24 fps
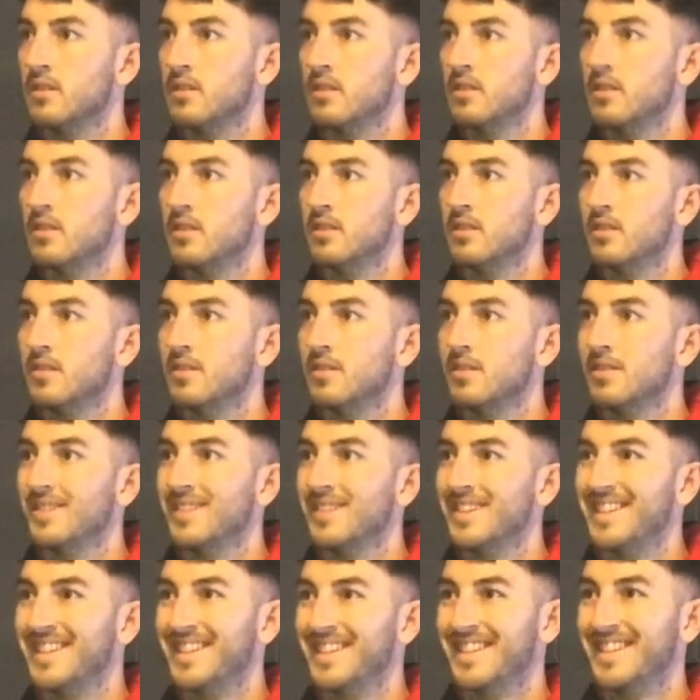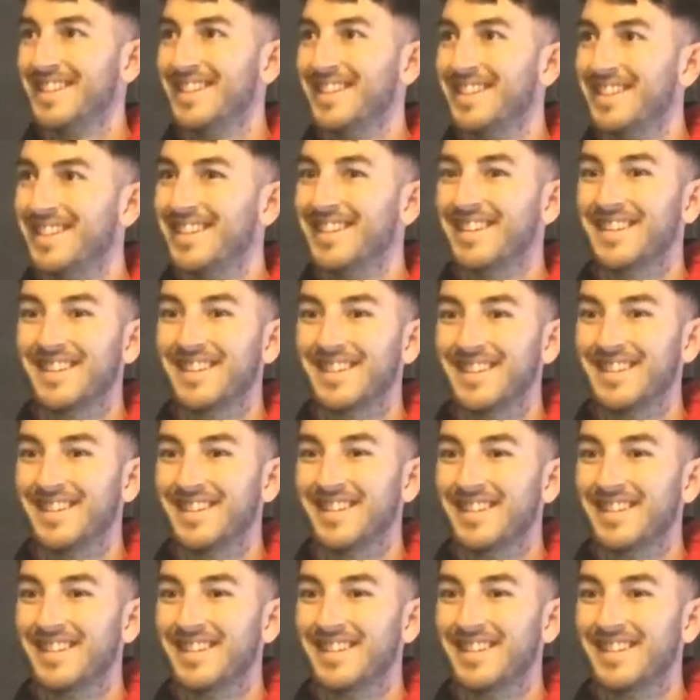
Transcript: (no one is talking)